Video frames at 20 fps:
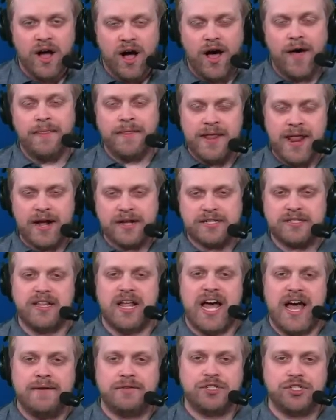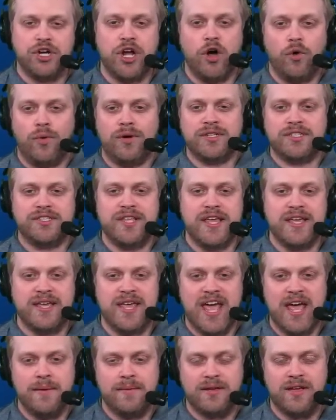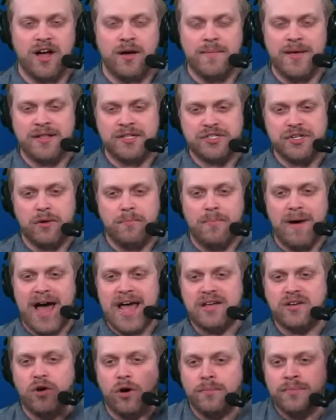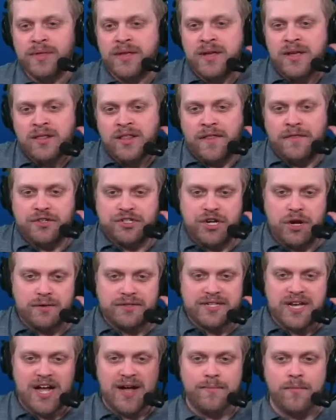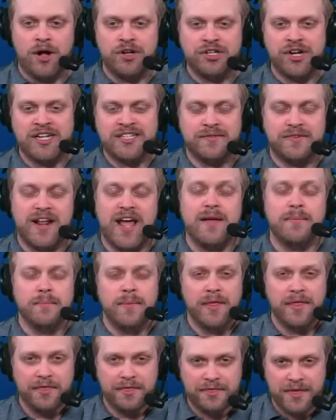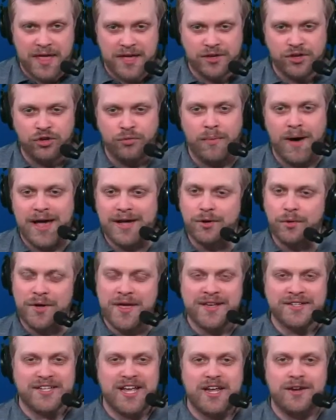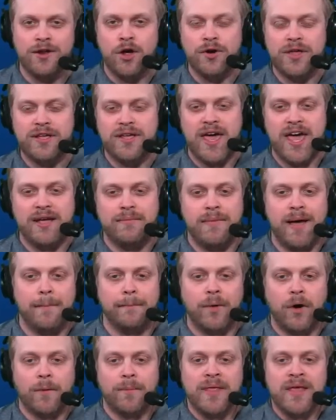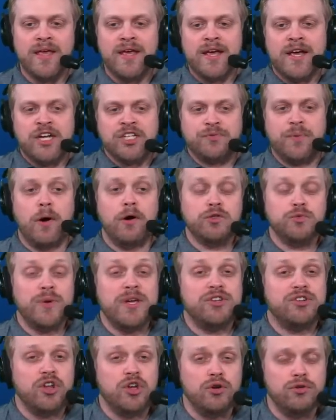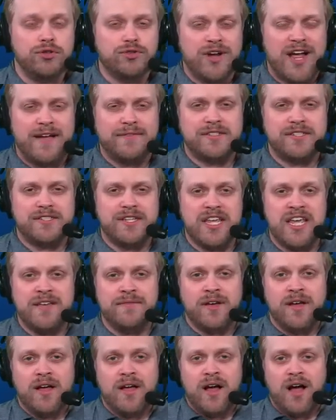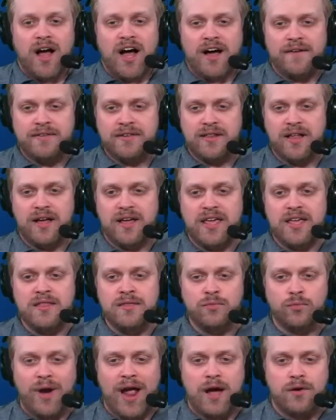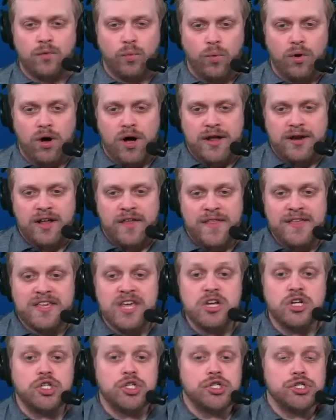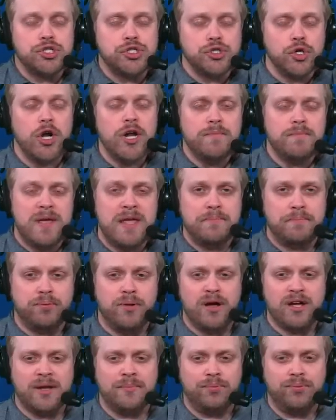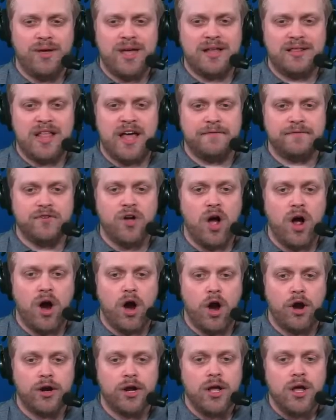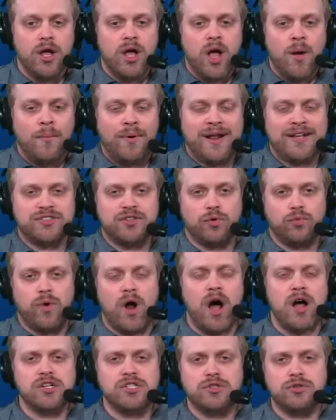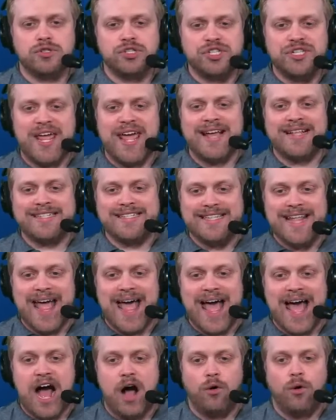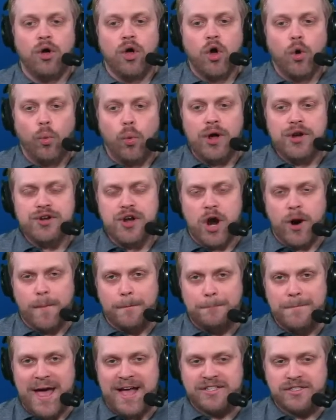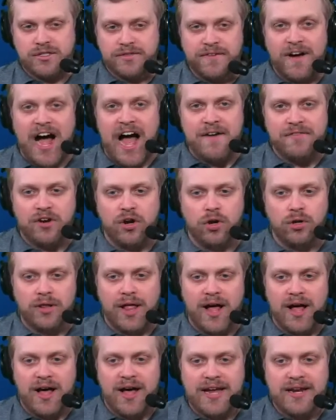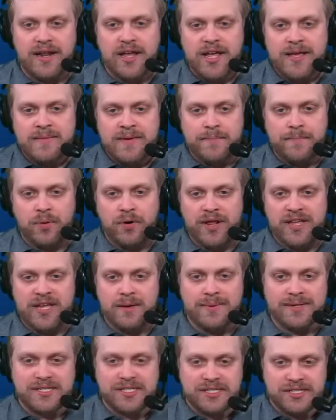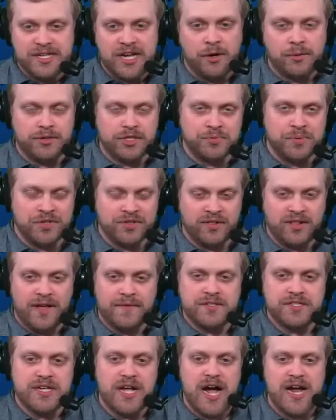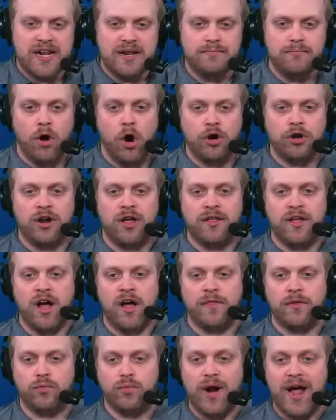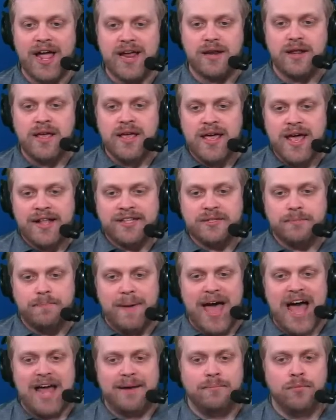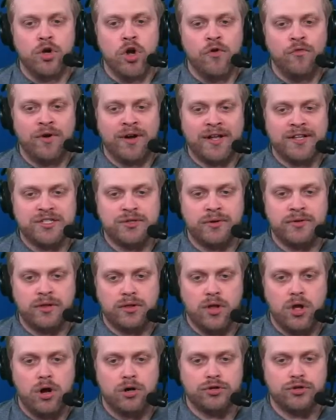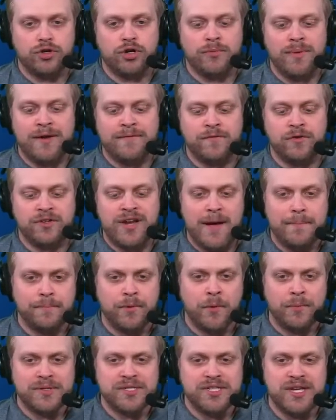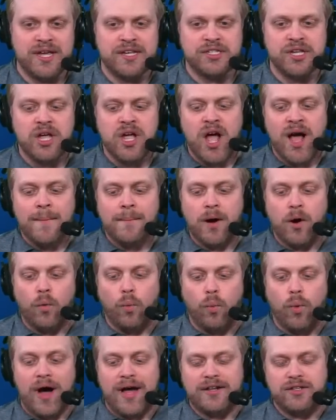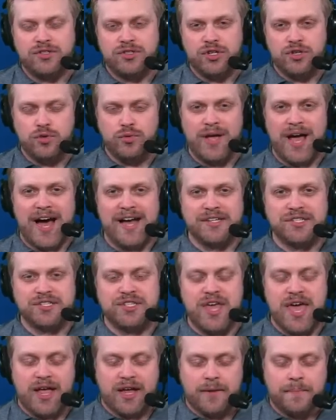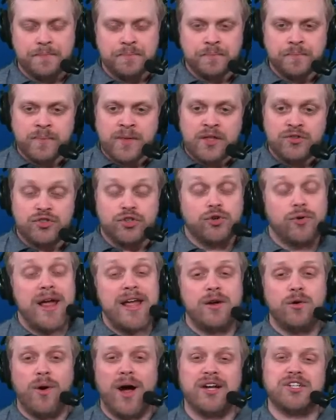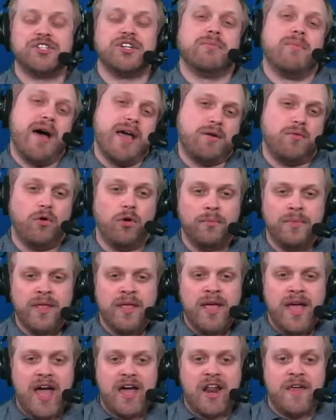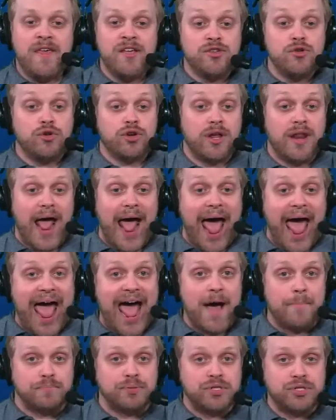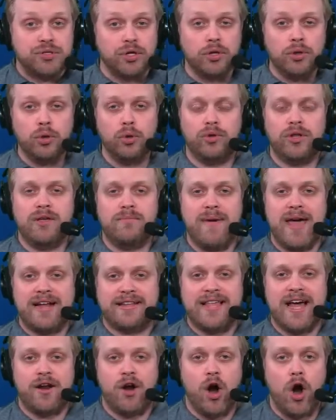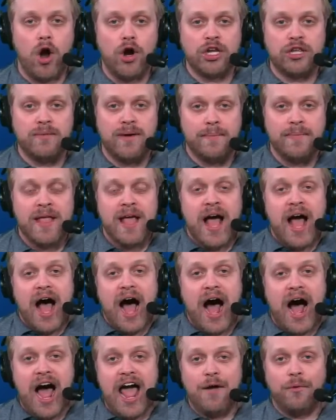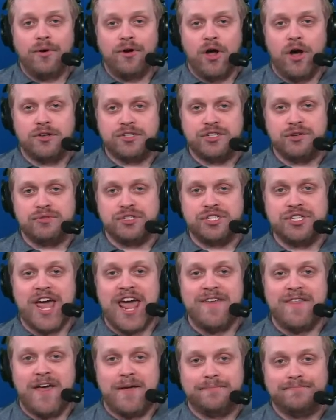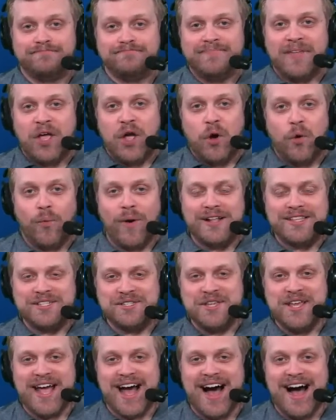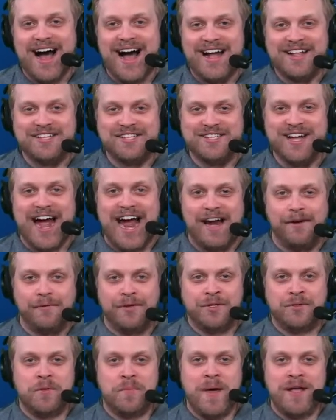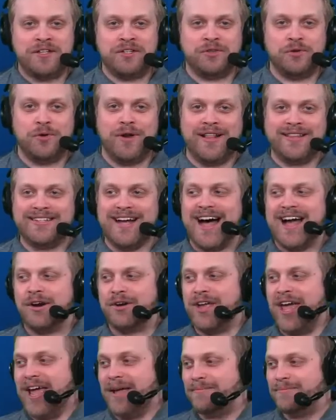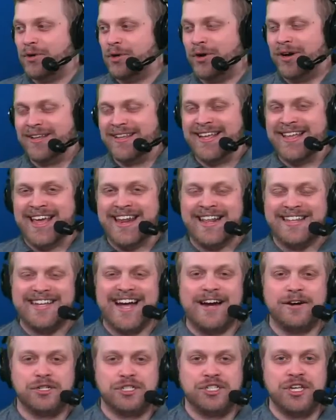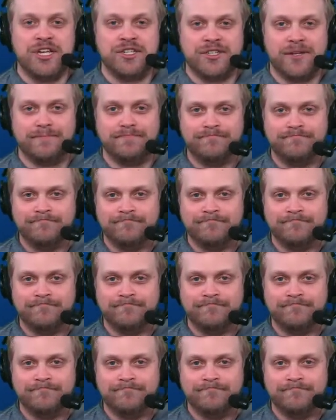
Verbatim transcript: on the next live show once they can't come in. So, Michael, love the show, Tom. Watch you guys every day. Thank you, Michael. He is a Noti Gang member. Suppose we do draft Steve Avila in round one. I think he should be plug-and-play at left guard, but as the roster stands now, wouldn't our best five at O-line be putting him at center with the Smith on the left side and Martin on, on the right? It's a bad move when considering the long-term and for depth purposes, but what do you guys think? It's a great question, Michael, and I think you could absolutely make that argument. I would also say that what's the odds Tyron Smith makes it through an entire game or an, an entire season?